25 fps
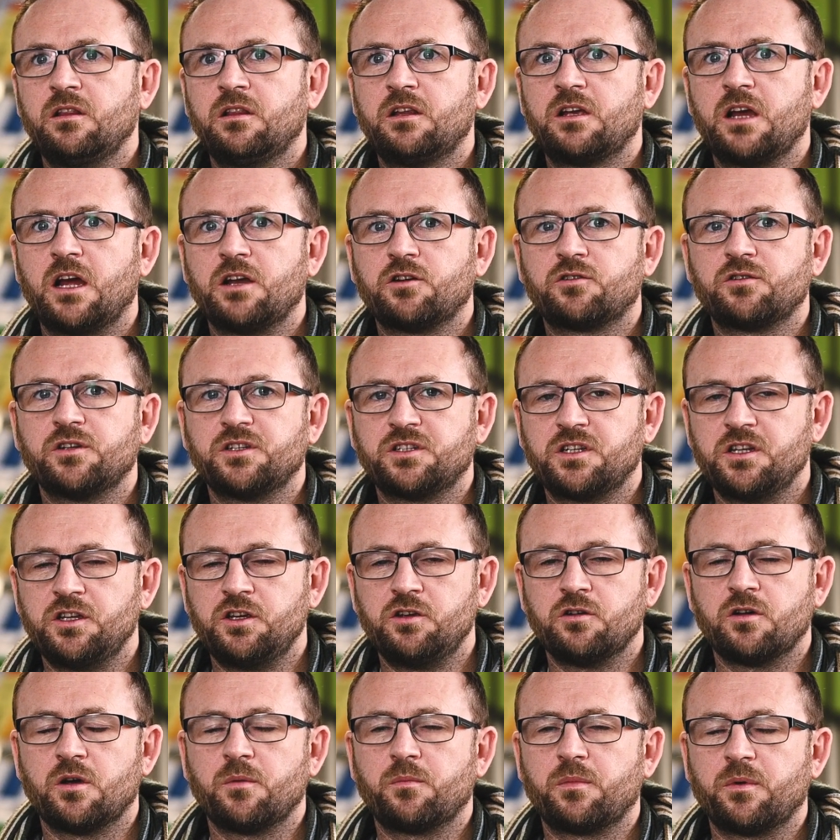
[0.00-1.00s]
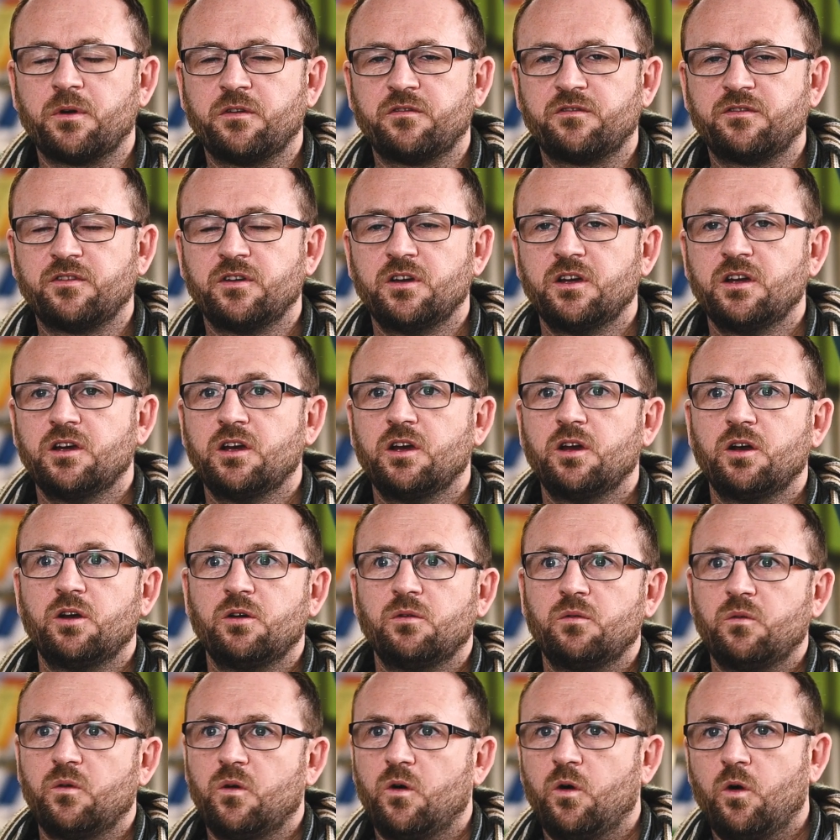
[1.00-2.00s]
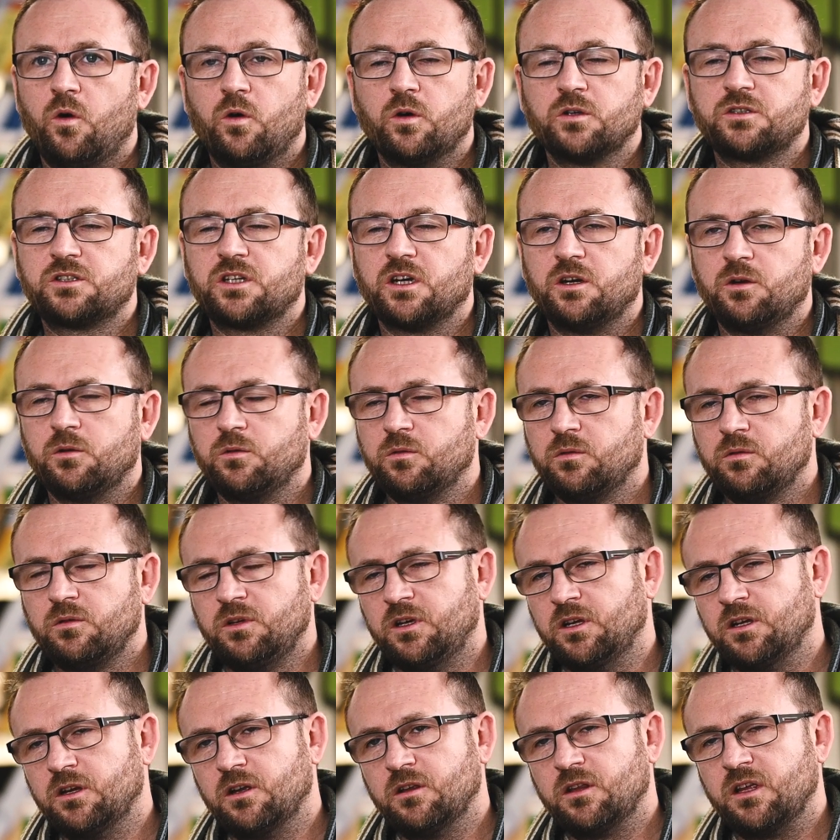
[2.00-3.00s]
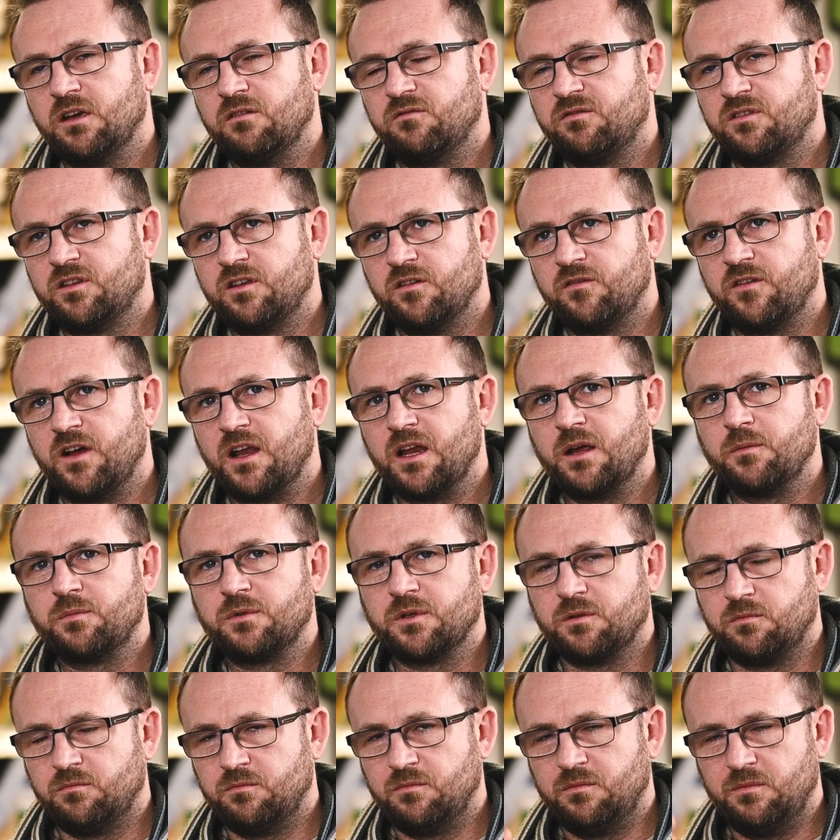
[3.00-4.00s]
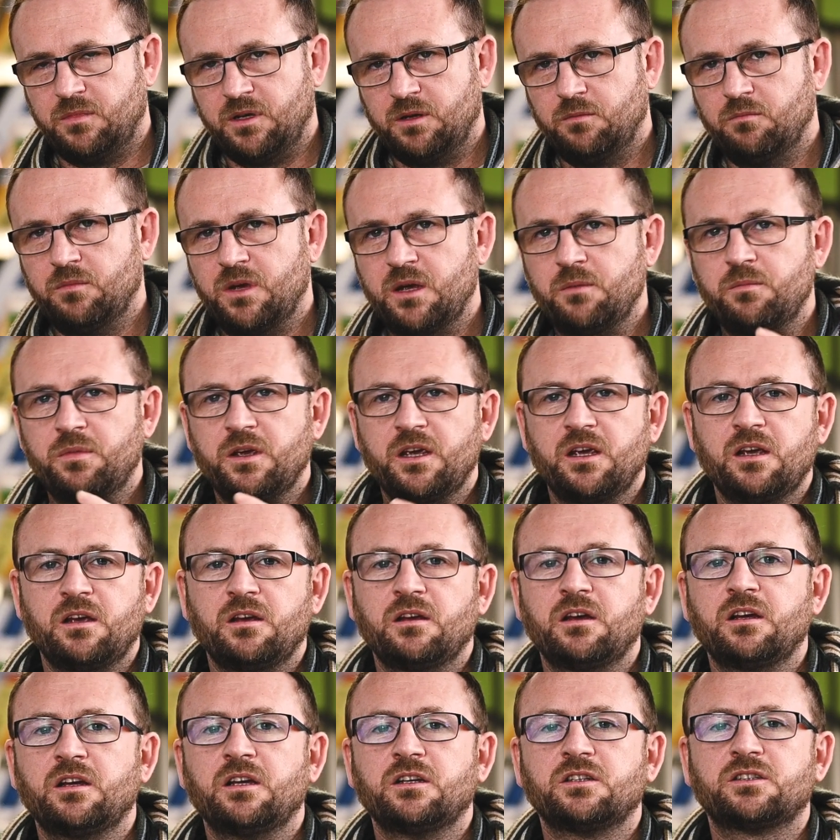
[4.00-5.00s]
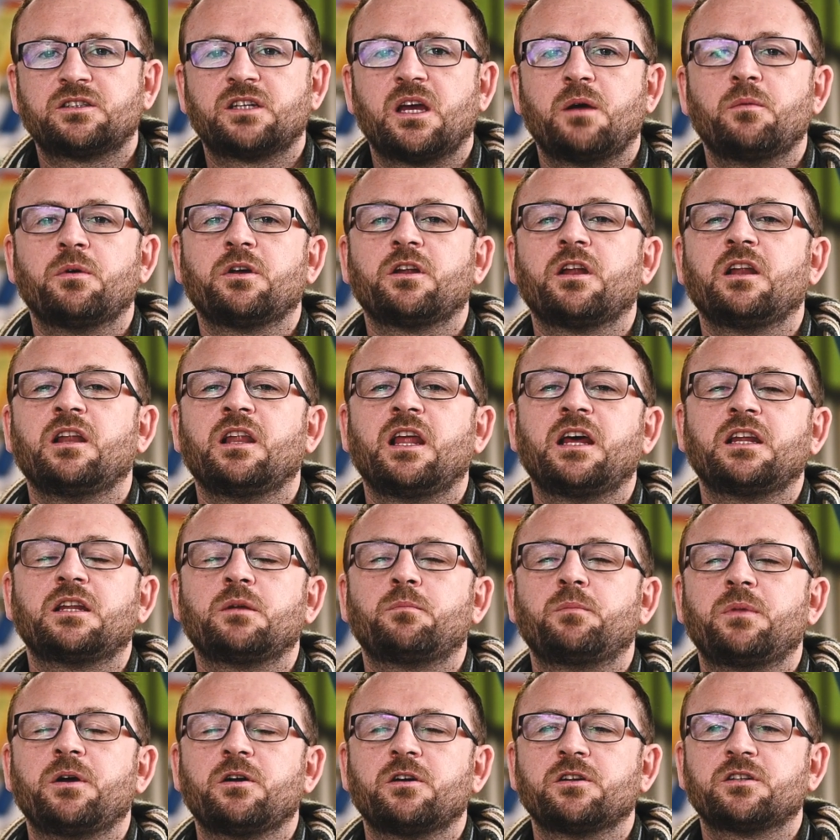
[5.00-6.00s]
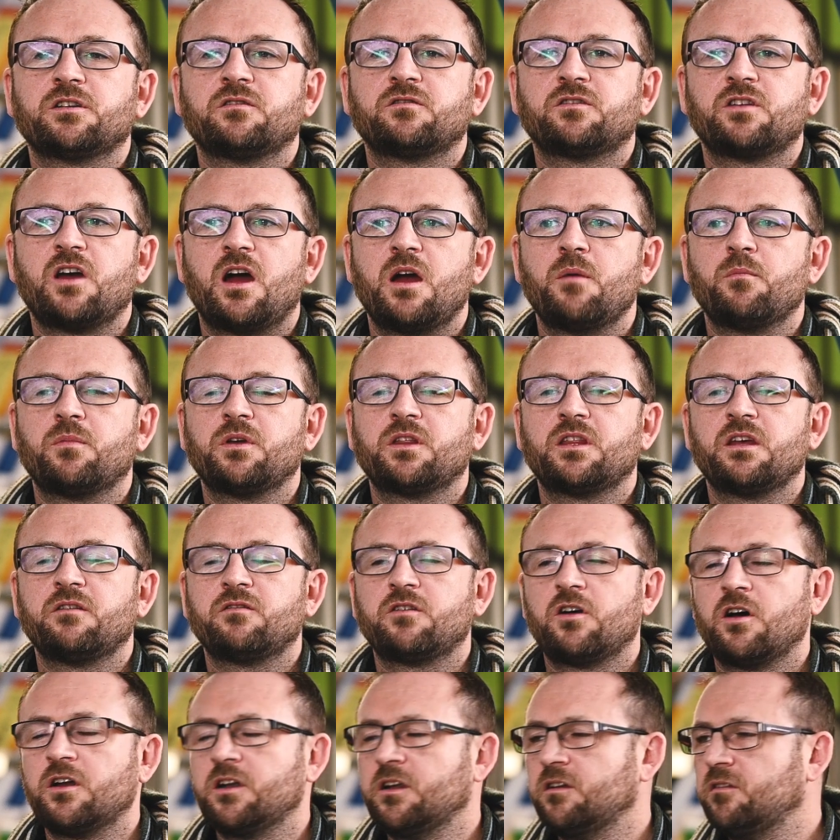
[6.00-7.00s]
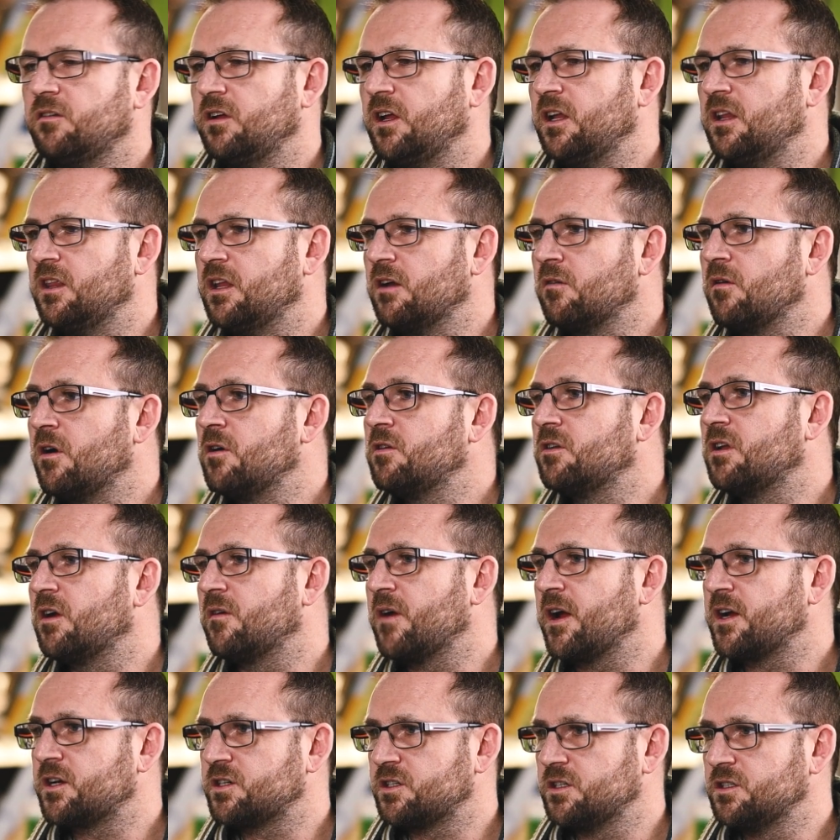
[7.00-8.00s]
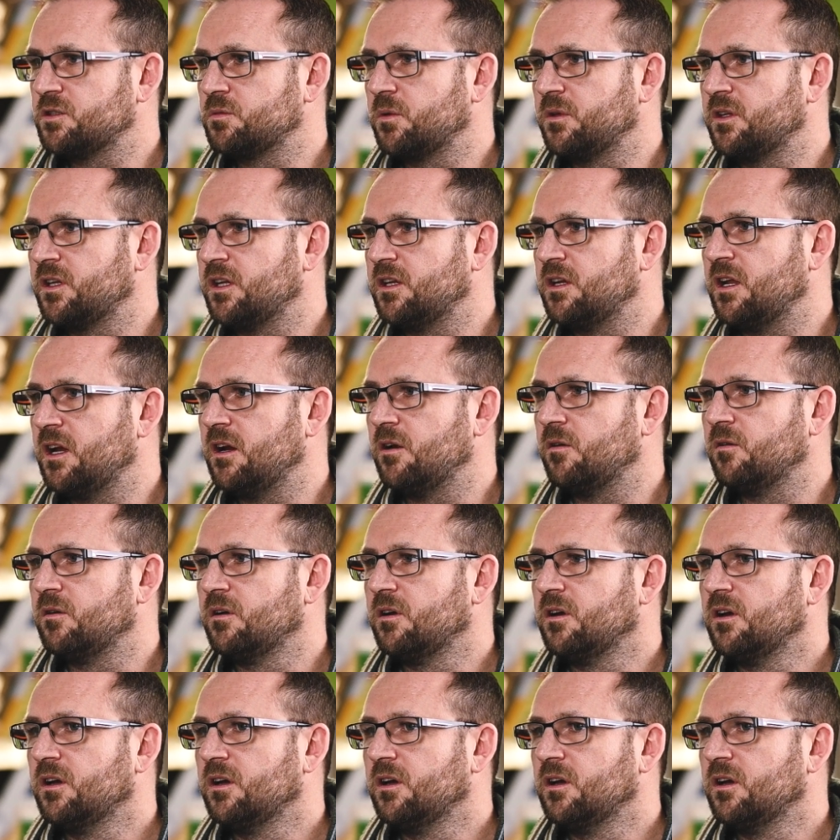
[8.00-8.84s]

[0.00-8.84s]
countries in Europe have also, you know, they've developed maybe some at later periods of time, but they've gone in their own directions with it now,